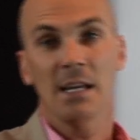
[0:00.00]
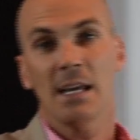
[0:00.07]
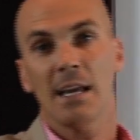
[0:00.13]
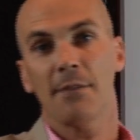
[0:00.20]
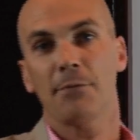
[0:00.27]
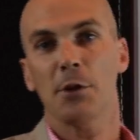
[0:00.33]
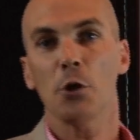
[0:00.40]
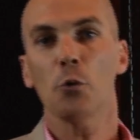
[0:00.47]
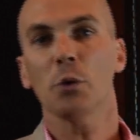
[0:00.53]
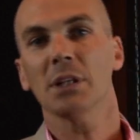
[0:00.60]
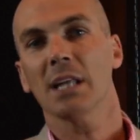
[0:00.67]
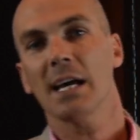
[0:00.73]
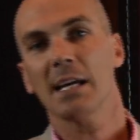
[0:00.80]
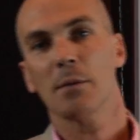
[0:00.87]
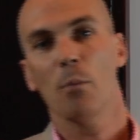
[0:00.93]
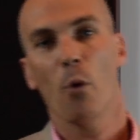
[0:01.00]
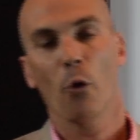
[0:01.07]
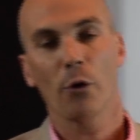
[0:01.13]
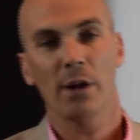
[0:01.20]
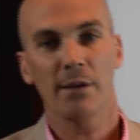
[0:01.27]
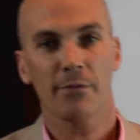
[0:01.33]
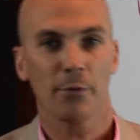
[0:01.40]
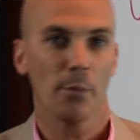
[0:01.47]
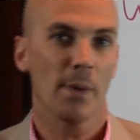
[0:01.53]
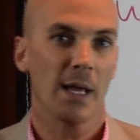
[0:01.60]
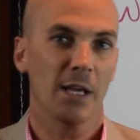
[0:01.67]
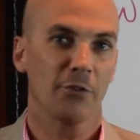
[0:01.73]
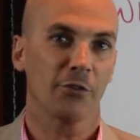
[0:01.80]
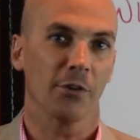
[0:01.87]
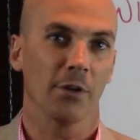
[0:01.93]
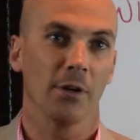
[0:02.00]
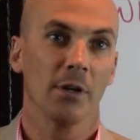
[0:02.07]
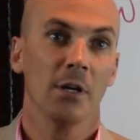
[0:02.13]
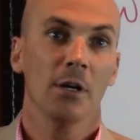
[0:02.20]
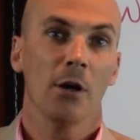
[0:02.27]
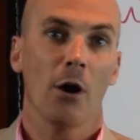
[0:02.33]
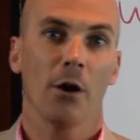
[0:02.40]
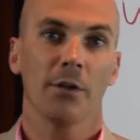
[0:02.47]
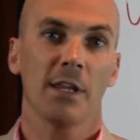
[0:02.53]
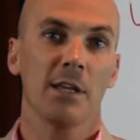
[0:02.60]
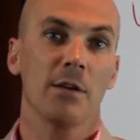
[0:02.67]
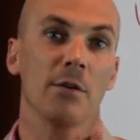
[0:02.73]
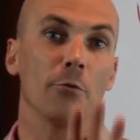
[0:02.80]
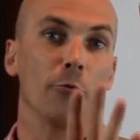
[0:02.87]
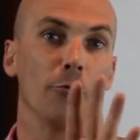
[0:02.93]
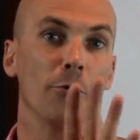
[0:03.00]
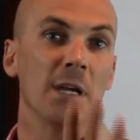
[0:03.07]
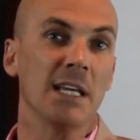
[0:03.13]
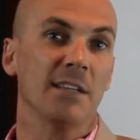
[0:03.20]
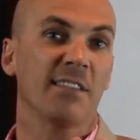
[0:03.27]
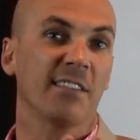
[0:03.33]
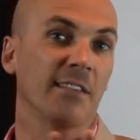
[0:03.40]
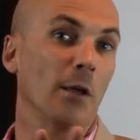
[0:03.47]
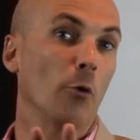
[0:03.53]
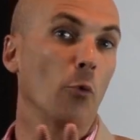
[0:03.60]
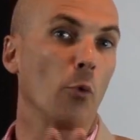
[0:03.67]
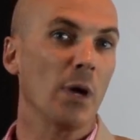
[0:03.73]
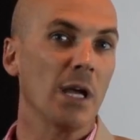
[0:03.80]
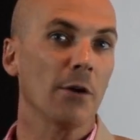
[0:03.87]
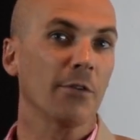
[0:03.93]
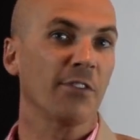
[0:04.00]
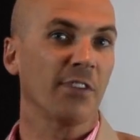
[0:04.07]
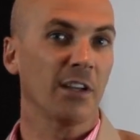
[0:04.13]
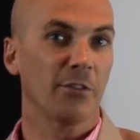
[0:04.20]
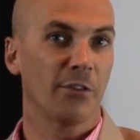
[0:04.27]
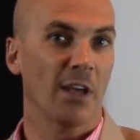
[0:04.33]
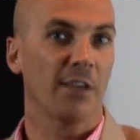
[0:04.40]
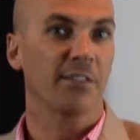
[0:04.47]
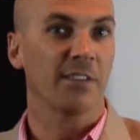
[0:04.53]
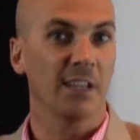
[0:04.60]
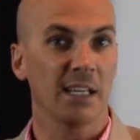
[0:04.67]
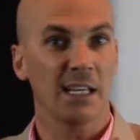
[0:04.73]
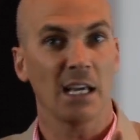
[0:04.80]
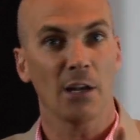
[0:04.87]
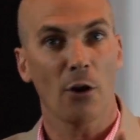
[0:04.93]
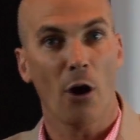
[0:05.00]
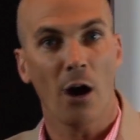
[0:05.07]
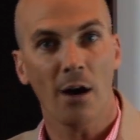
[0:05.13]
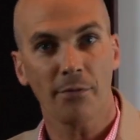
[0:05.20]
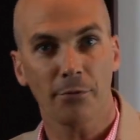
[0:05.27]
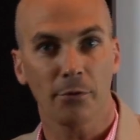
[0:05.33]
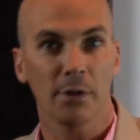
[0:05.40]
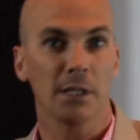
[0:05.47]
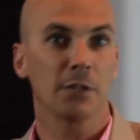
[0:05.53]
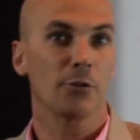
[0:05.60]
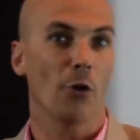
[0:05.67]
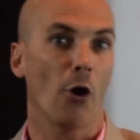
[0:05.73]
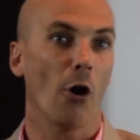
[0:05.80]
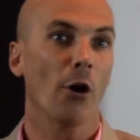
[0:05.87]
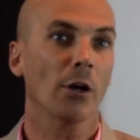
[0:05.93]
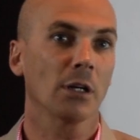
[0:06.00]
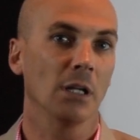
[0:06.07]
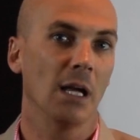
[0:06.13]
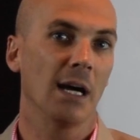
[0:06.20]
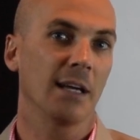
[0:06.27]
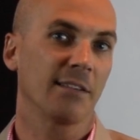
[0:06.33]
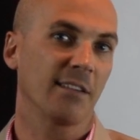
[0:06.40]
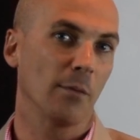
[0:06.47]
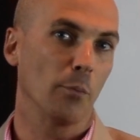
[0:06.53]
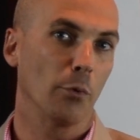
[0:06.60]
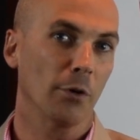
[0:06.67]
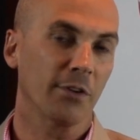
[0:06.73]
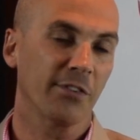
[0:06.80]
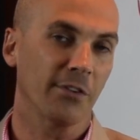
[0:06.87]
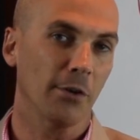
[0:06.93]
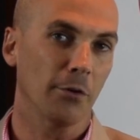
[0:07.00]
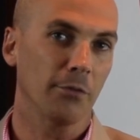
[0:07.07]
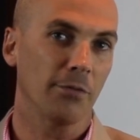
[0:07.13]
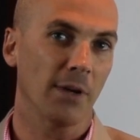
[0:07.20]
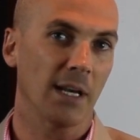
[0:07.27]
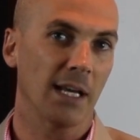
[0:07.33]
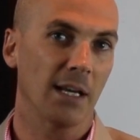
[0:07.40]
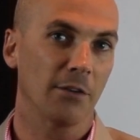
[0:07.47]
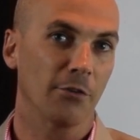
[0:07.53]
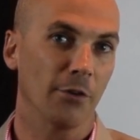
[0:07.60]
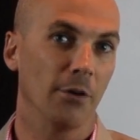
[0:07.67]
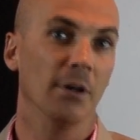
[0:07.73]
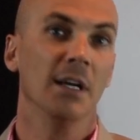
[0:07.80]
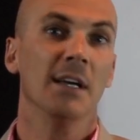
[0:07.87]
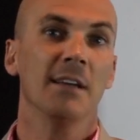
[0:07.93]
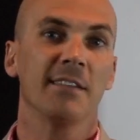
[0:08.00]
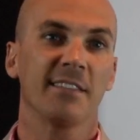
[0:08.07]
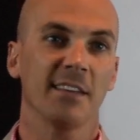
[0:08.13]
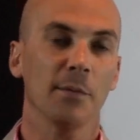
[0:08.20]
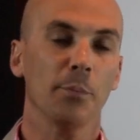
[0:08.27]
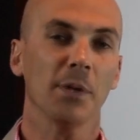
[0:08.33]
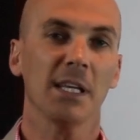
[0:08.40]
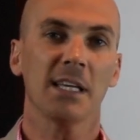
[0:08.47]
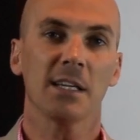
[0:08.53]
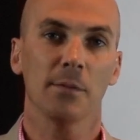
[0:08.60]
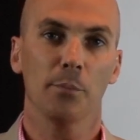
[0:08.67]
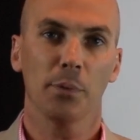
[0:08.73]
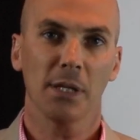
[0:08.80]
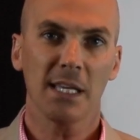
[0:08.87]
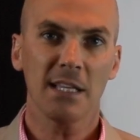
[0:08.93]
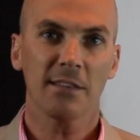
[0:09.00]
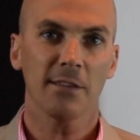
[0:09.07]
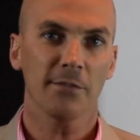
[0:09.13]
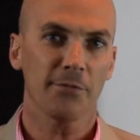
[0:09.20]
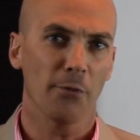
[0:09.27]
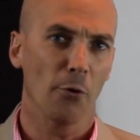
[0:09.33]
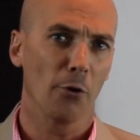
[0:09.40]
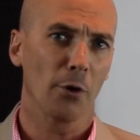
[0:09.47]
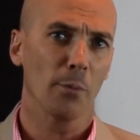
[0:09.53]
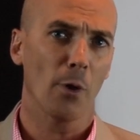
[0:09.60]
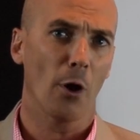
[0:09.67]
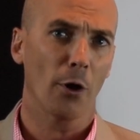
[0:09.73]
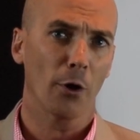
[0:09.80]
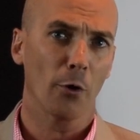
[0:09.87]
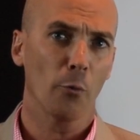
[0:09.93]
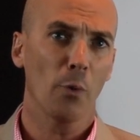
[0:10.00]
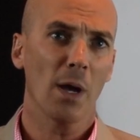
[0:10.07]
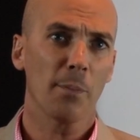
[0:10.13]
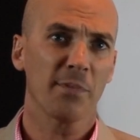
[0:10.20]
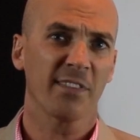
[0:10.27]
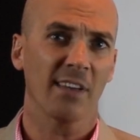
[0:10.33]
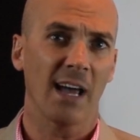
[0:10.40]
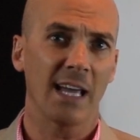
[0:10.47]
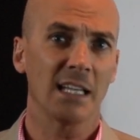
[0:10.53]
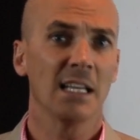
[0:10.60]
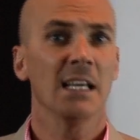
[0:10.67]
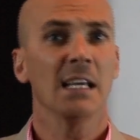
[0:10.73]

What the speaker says: If you would like more information on the REITs that we are suggesting and offering to our clients at Brookstone Financial, simply complete the form on our website